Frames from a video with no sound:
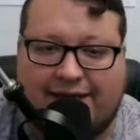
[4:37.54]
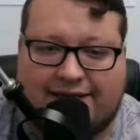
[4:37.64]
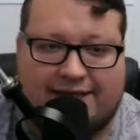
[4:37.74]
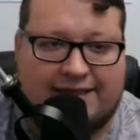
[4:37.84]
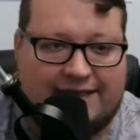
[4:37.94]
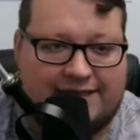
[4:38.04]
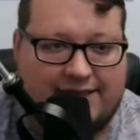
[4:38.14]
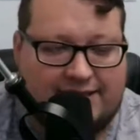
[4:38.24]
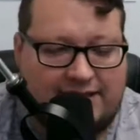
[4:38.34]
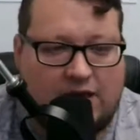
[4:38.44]

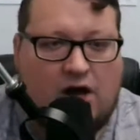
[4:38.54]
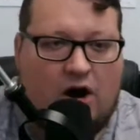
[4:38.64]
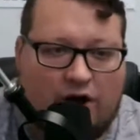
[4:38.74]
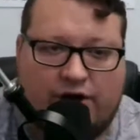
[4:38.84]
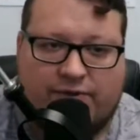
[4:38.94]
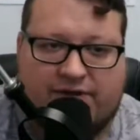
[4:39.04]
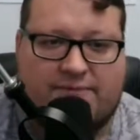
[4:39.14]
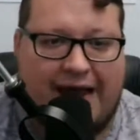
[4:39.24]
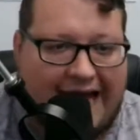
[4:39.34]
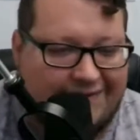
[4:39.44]
to argue with
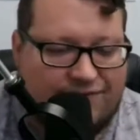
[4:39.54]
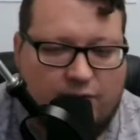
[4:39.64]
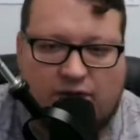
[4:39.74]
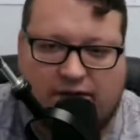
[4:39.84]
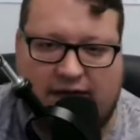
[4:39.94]
him back and forth,